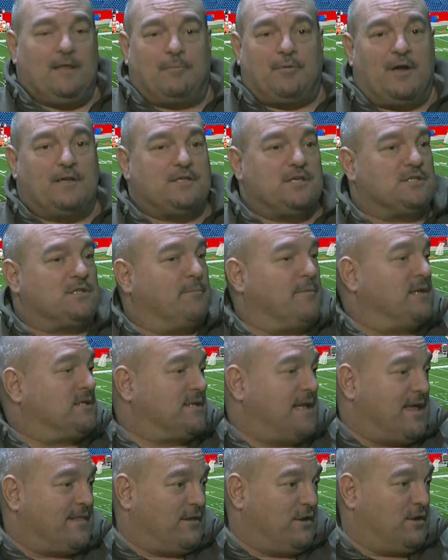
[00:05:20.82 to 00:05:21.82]
the punter's the best
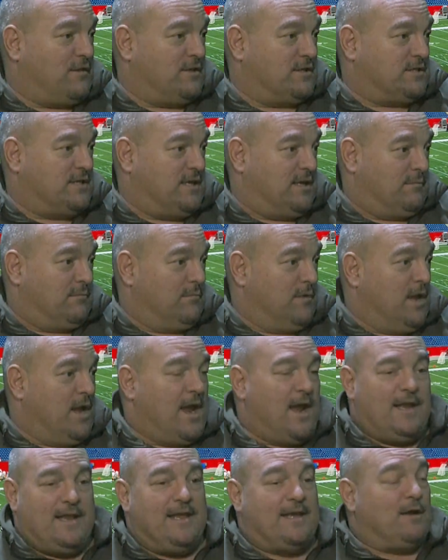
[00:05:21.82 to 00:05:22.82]
athlete on the team.
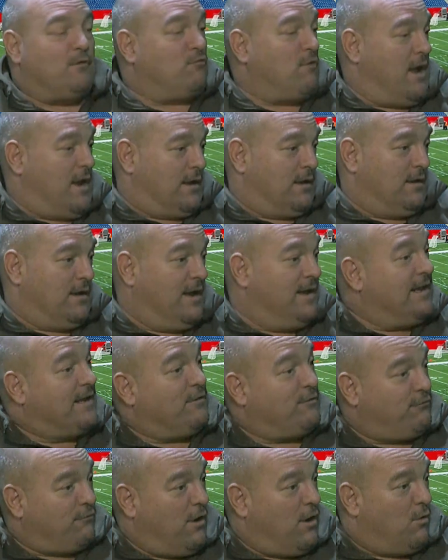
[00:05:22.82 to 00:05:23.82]
And he can run, and he
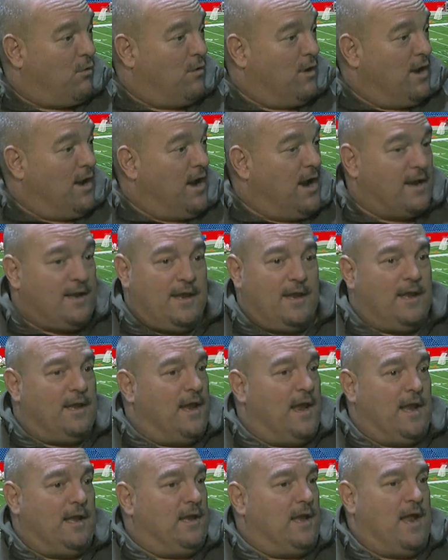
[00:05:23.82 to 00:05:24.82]
can throw.
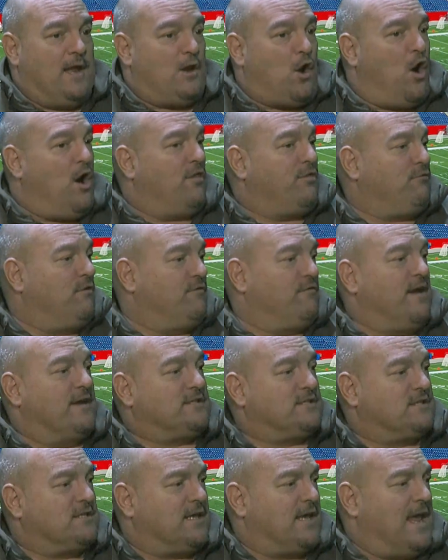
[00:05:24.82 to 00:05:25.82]
And all three
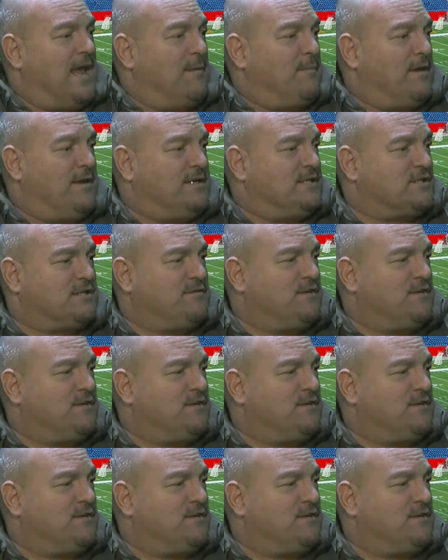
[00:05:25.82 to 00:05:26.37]
phases of the game, he's